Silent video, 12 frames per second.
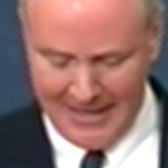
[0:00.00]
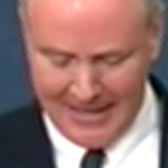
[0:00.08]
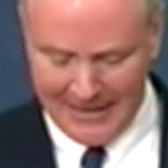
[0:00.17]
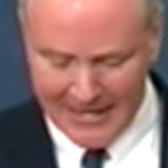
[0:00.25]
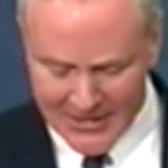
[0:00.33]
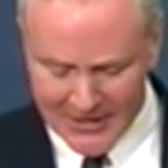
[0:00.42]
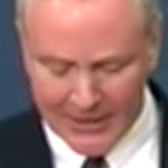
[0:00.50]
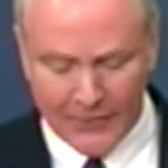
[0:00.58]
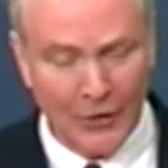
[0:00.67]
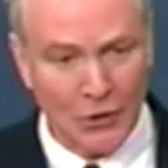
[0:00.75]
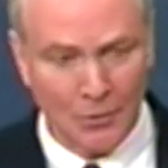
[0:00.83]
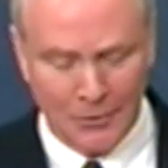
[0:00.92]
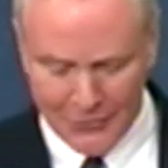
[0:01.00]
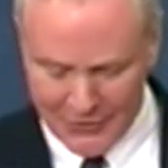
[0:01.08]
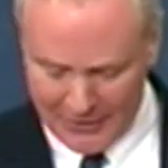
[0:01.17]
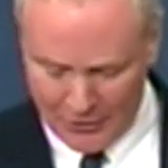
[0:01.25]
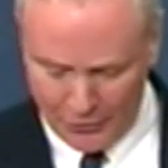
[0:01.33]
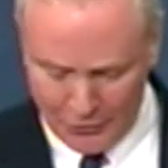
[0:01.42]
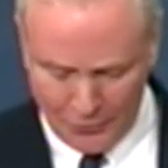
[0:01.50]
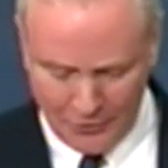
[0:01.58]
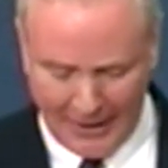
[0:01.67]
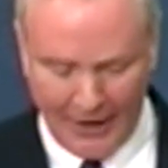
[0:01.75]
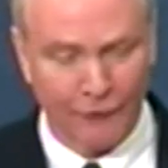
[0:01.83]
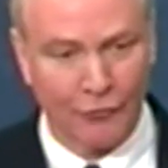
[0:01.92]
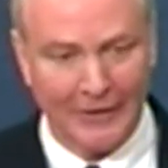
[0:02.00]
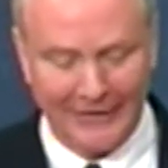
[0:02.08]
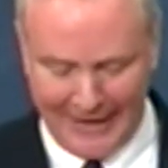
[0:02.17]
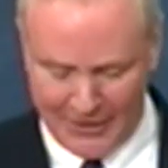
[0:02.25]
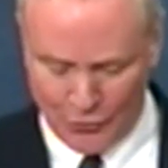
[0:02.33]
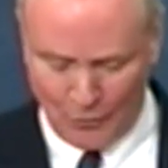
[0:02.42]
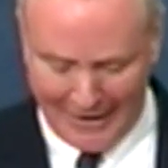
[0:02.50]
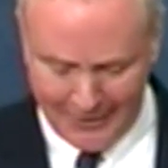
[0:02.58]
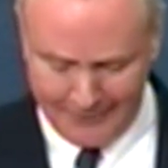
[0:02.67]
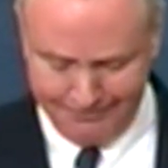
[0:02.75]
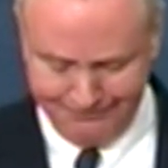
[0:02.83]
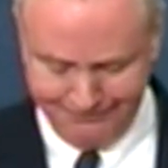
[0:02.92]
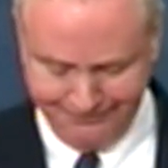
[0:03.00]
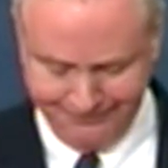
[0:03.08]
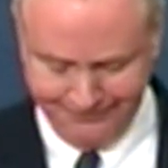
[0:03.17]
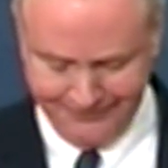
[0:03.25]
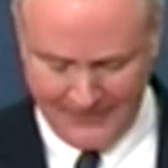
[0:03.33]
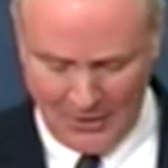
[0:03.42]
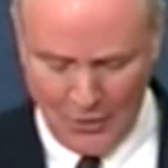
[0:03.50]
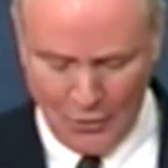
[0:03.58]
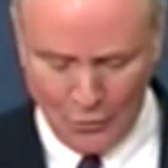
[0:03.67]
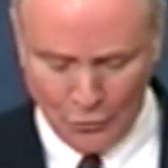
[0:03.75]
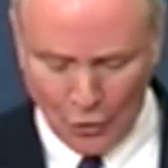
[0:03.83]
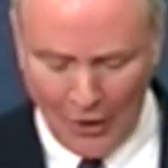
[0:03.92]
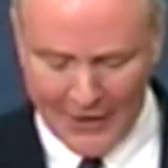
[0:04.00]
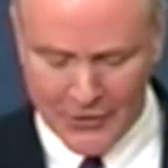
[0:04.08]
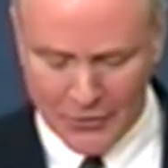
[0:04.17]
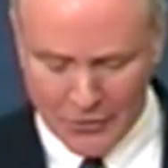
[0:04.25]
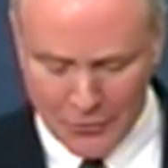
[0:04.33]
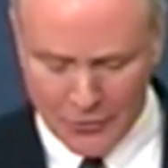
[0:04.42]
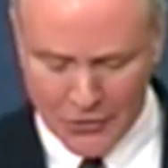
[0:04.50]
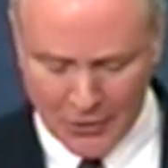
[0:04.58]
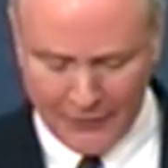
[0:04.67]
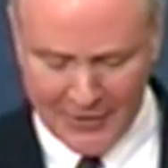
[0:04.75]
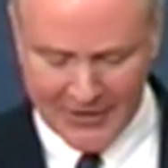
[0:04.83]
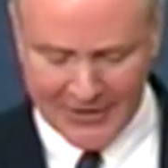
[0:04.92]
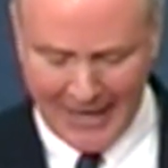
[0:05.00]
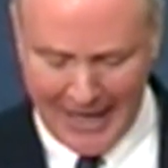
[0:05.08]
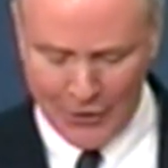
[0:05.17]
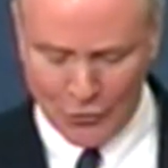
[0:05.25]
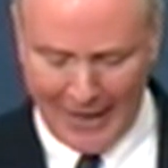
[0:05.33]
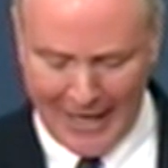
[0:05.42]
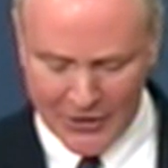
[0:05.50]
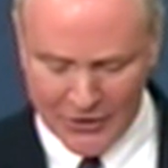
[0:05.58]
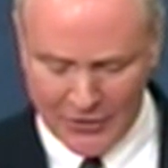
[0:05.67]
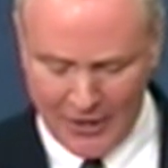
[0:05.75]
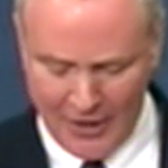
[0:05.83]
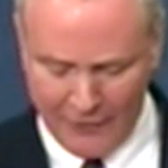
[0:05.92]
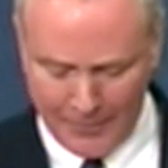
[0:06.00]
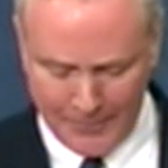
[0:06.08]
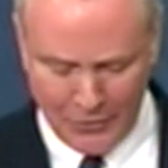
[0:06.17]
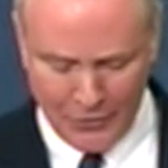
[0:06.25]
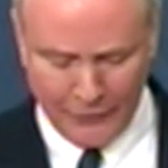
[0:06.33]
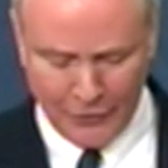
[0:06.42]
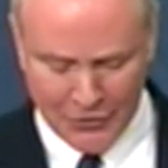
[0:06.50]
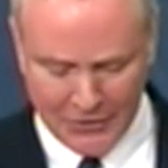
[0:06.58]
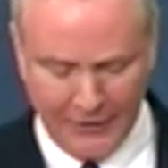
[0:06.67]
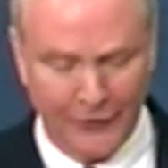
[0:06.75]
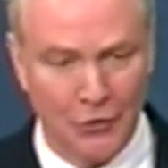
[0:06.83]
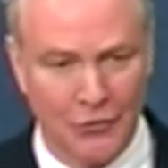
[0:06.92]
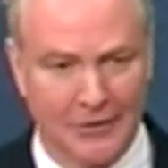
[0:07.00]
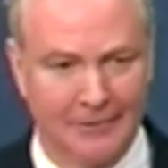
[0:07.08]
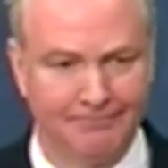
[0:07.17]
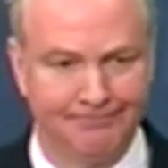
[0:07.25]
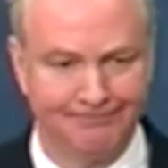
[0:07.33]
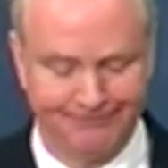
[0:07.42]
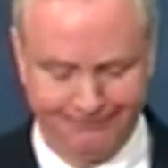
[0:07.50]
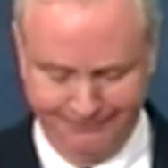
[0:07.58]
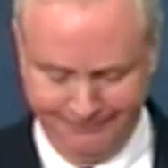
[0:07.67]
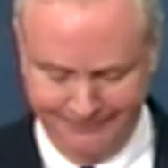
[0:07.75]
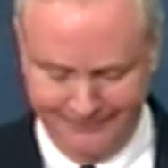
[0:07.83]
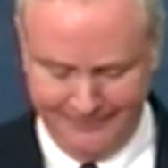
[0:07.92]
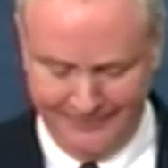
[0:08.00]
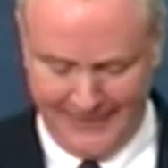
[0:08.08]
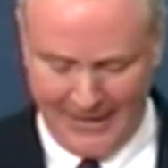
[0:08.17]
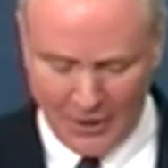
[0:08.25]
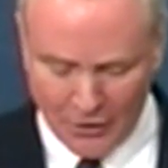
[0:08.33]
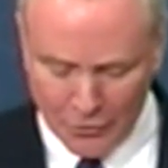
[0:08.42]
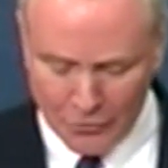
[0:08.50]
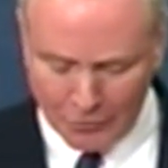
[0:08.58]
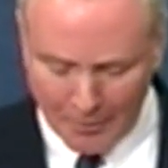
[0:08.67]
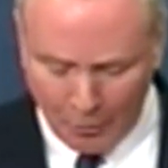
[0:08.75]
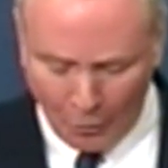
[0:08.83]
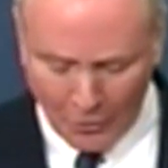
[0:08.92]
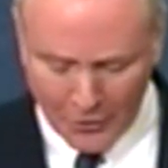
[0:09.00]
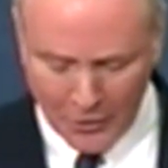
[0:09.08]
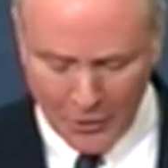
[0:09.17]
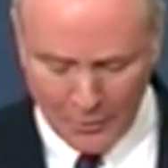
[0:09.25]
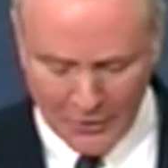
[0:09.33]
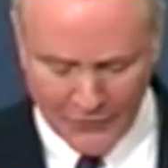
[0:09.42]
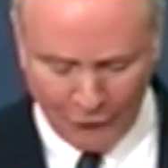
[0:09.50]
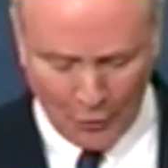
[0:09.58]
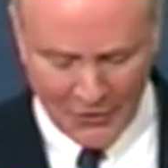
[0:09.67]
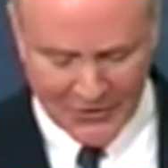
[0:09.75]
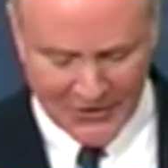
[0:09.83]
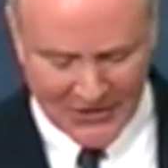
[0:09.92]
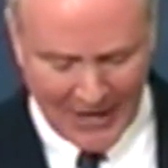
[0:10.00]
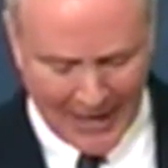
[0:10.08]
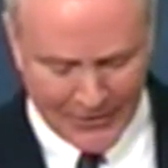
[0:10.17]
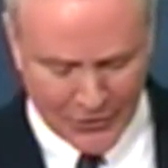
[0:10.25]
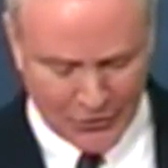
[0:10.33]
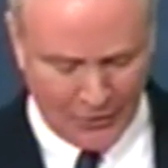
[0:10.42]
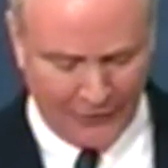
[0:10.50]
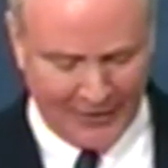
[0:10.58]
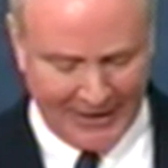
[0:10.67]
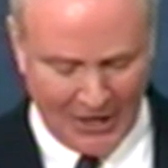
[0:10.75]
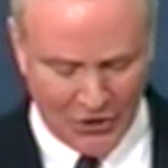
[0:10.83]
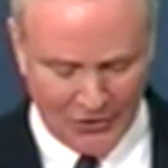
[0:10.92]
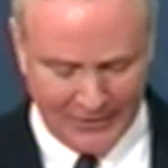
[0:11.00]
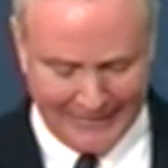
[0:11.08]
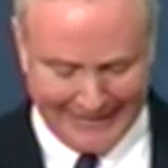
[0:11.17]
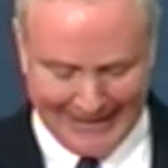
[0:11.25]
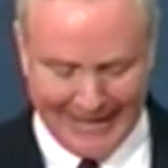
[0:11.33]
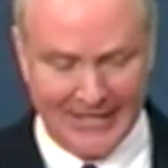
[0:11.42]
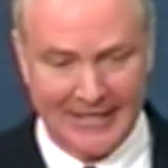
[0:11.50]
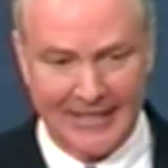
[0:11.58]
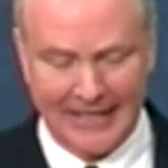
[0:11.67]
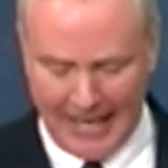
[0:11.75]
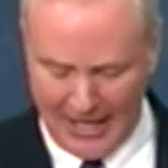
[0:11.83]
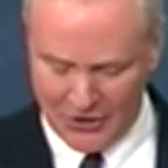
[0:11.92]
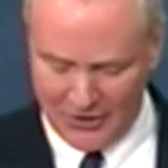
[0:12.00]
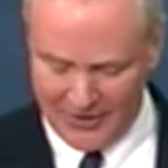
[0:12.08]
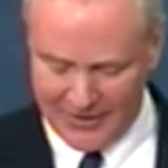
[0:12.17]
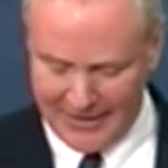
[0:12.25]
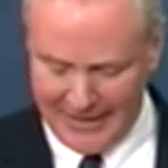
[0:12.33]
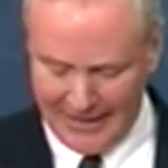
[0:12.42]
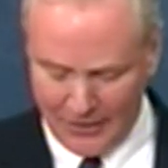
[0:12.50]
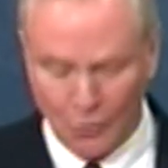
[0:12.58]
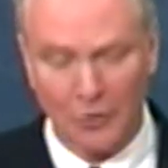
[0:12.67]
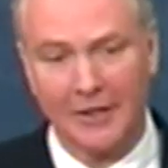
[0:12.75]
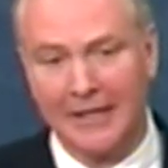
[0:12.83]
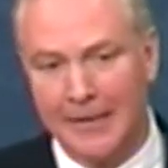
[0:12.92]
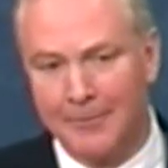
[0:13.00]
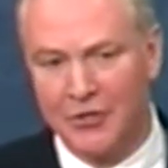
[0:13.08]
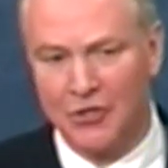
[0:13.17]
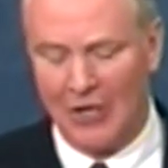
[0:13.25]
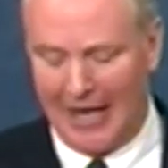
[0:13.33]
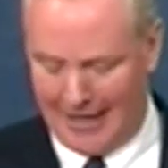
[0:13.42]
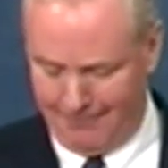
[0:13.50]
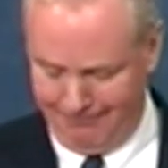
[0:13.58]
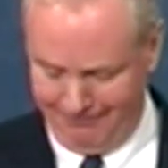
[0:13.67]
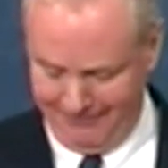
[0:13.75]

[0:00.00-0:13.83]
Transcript: These individuals include a freelance writer who lost two service contracts from the University of Houston. They include a reporter who was forced to sign the certification against his conscience in order to keep his job.